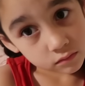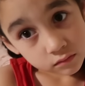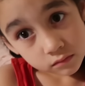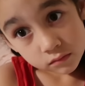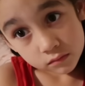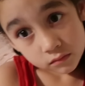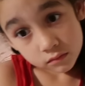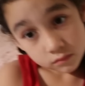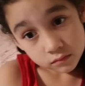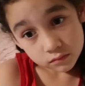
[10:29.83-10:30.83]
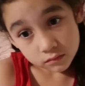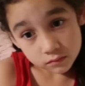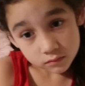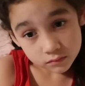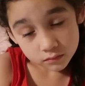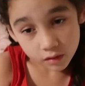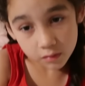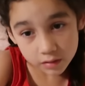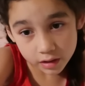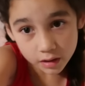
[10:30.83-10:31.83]
of the peach you like?
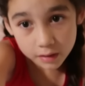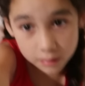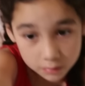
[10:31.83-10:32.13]
you